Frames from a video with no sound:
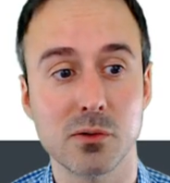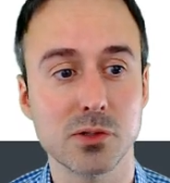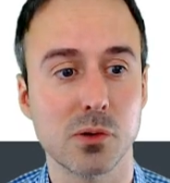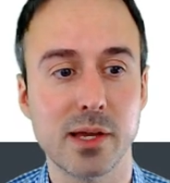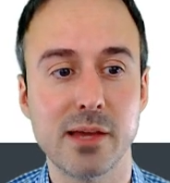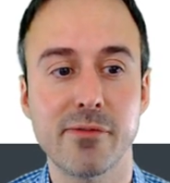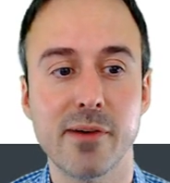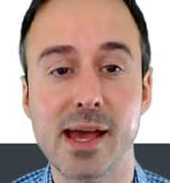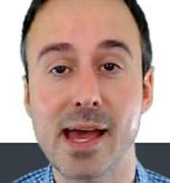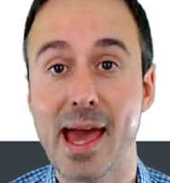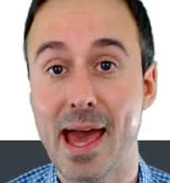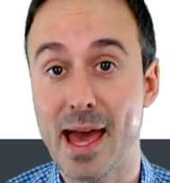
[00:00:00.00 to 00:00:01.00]
So if I
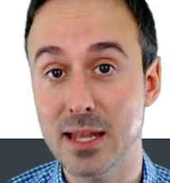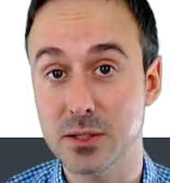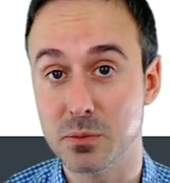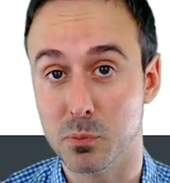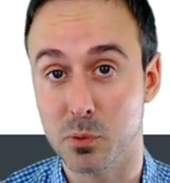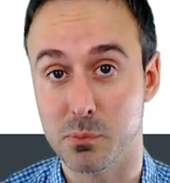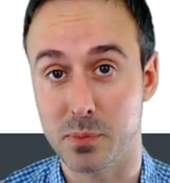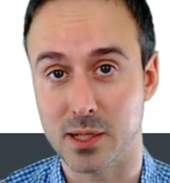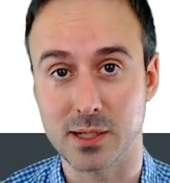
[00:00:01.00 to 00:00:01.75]
had more money,